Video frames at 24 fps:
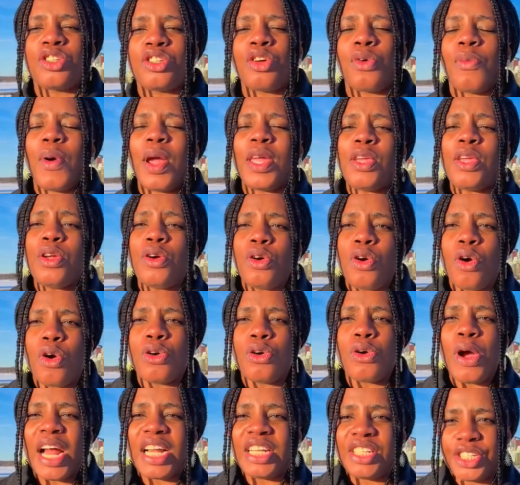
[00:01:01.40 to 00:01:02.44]
So when you
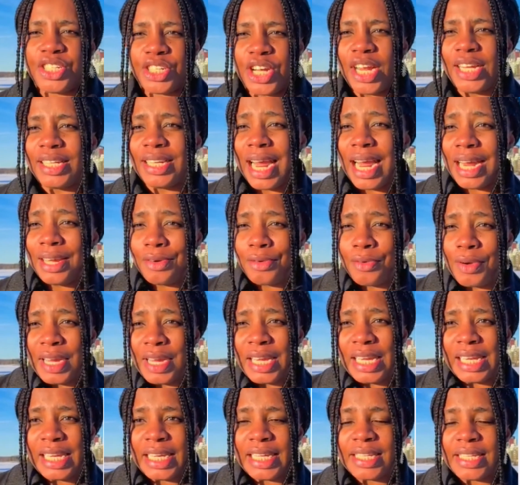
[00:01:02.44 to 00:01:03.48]
go and check that
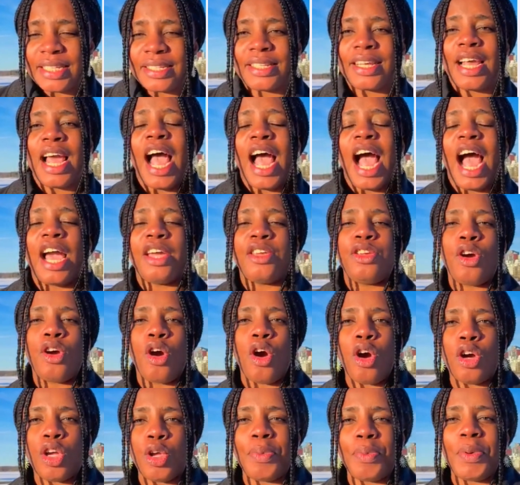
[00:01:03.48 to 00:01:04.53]
green list and
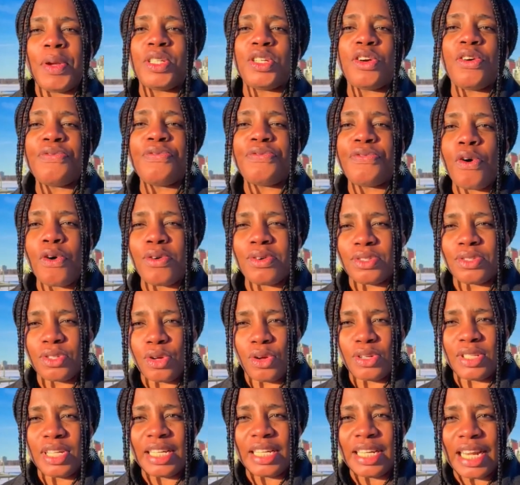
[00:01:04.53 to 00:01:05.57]
your occupation falls
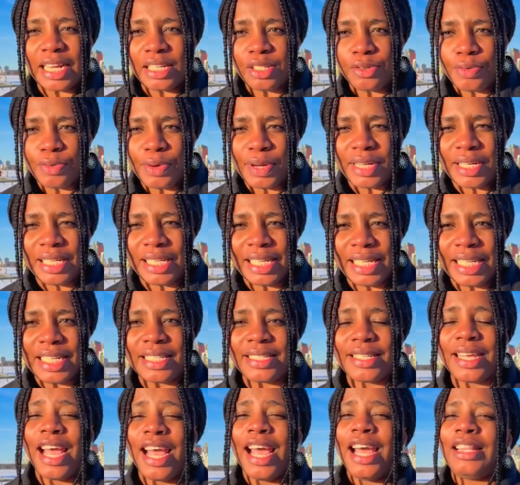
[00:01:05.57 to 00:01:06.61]
under that green
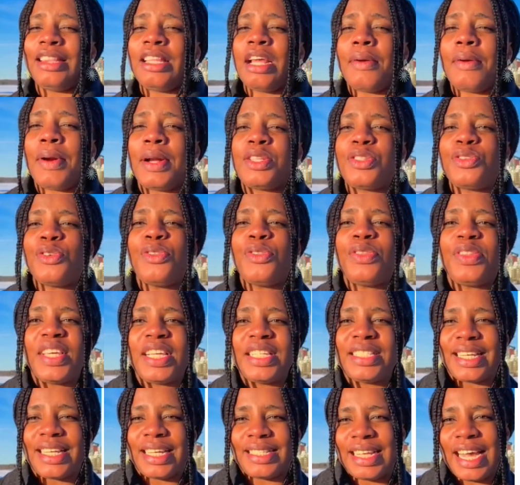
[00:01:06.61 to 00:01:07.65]
list, there are two
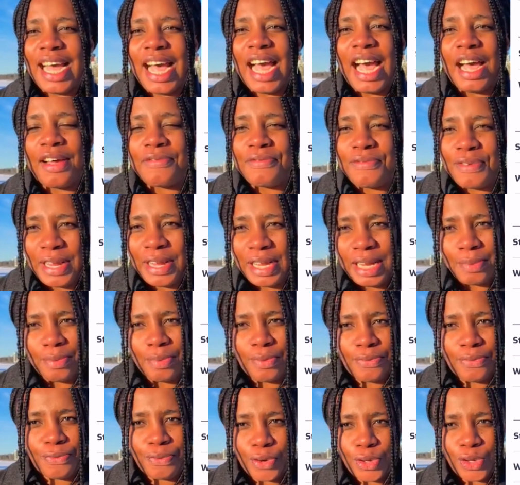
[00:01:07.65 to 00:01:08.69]
things that are
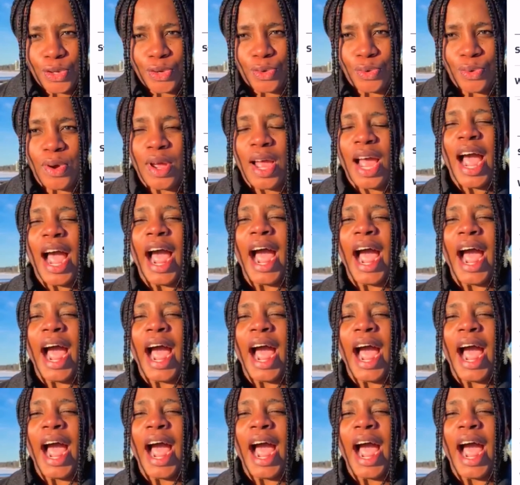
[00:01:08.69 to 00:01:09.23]
available for you.